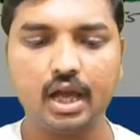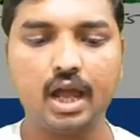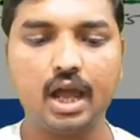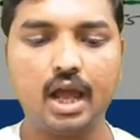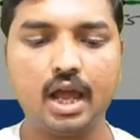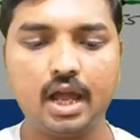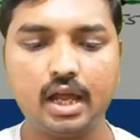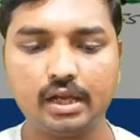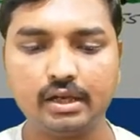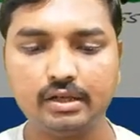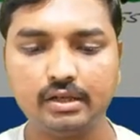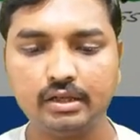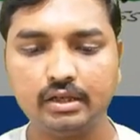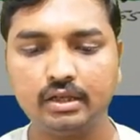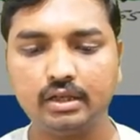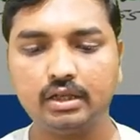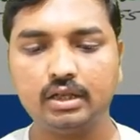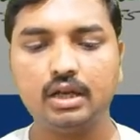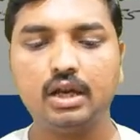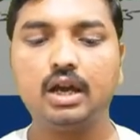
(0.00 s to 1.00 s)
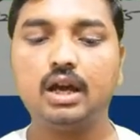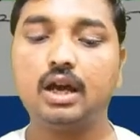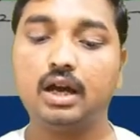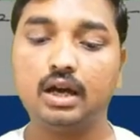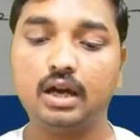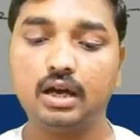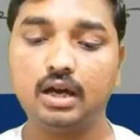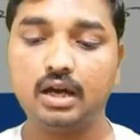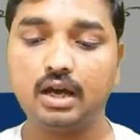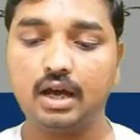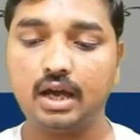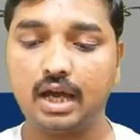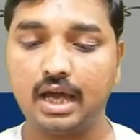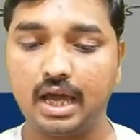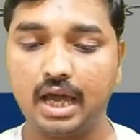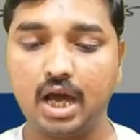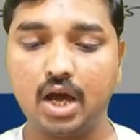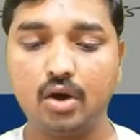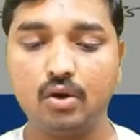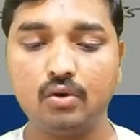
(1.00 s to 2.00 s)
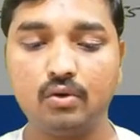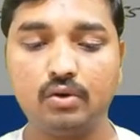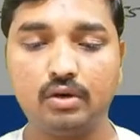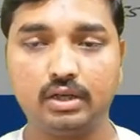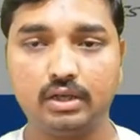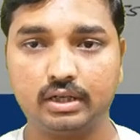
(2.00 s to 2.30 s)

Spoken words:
and I have